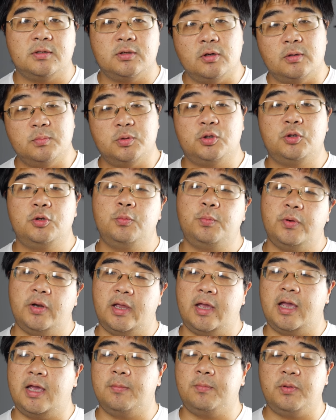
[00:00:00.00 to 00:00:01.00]
So I'm super
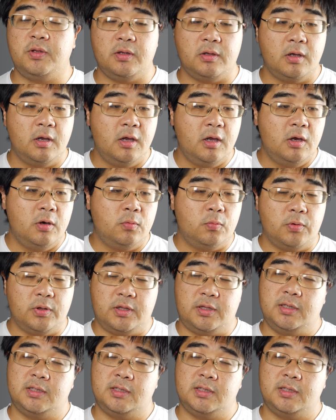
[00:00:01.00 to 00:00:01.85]
happy with